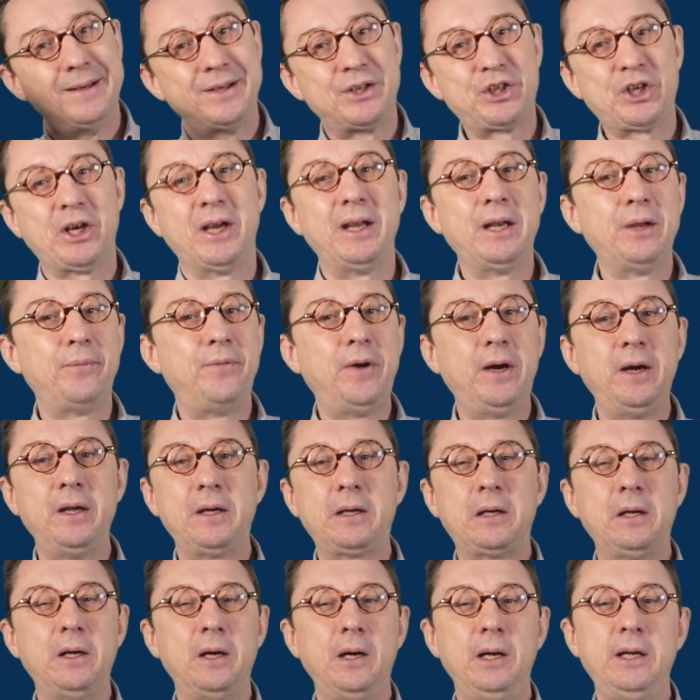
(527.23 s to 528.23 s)
China very
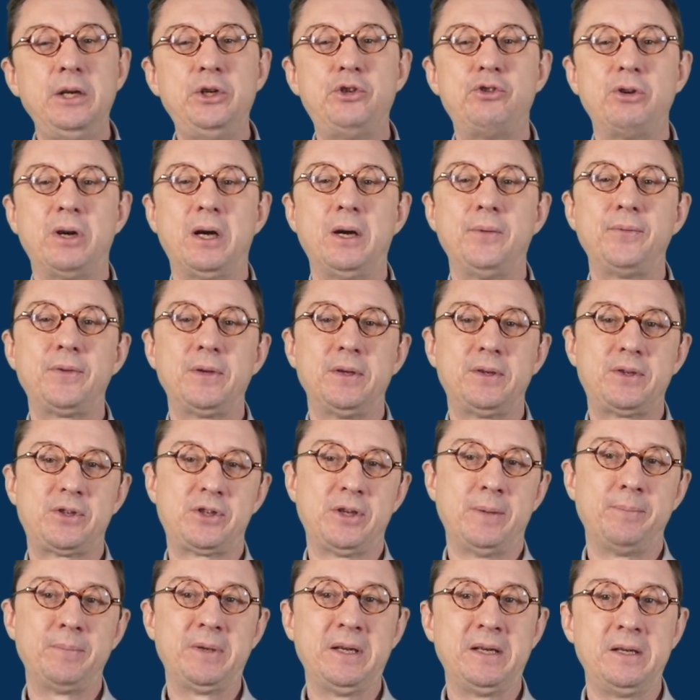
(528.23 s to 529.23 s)
clearly drafted
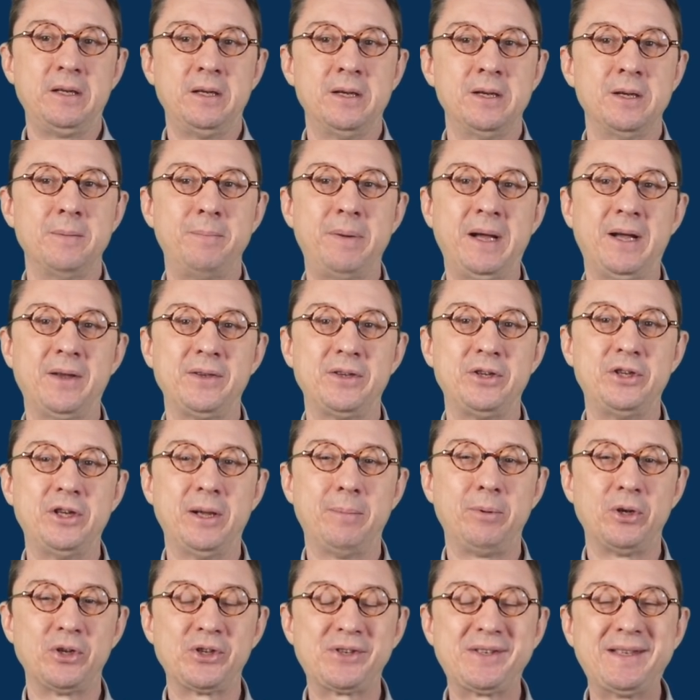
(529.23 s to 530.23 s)
something about the
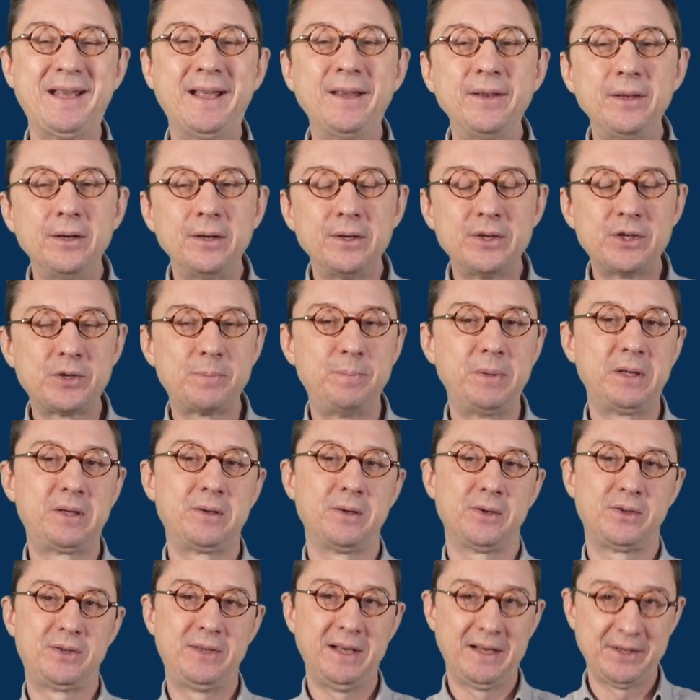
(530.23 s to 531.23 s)
double standards,
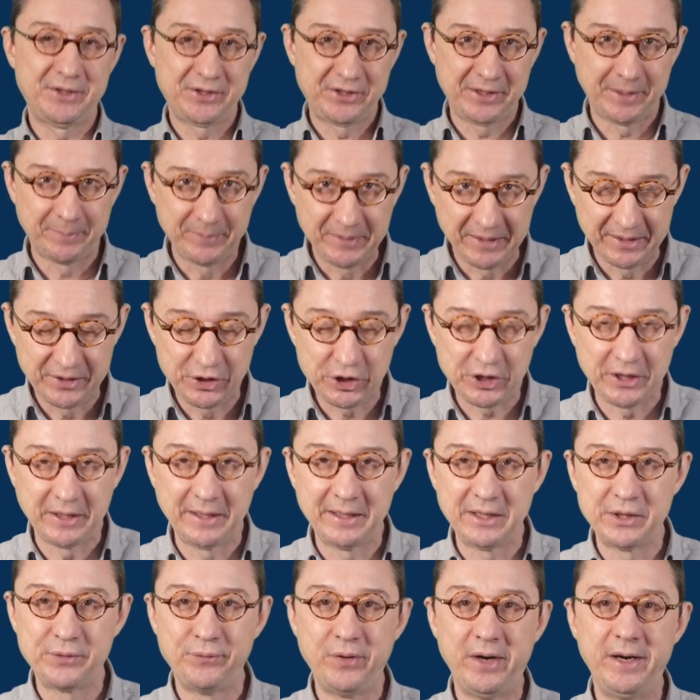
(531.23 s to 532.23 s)
because that's something
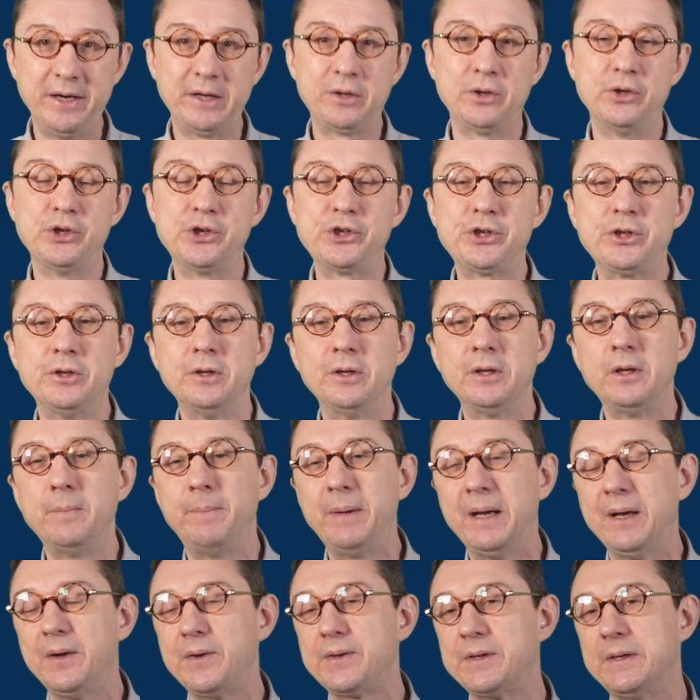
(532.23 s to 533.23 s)
China is very concerned
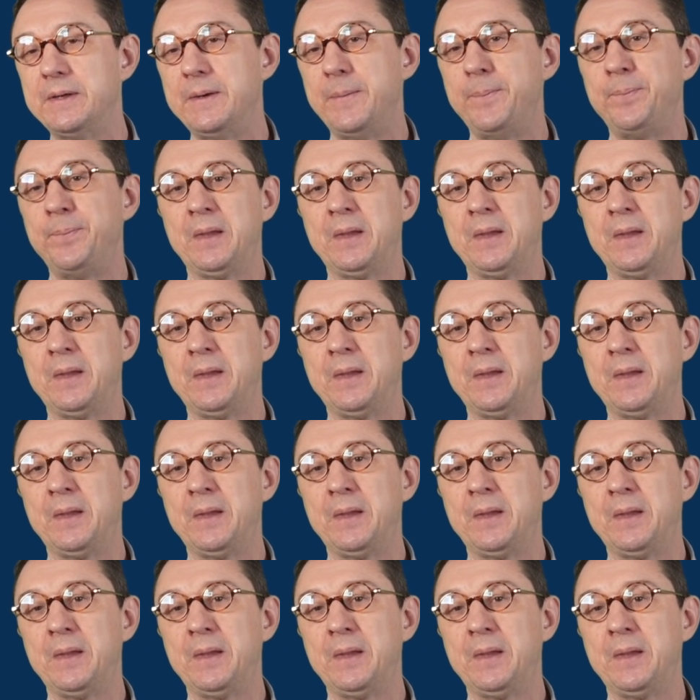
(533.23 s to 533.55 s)
about,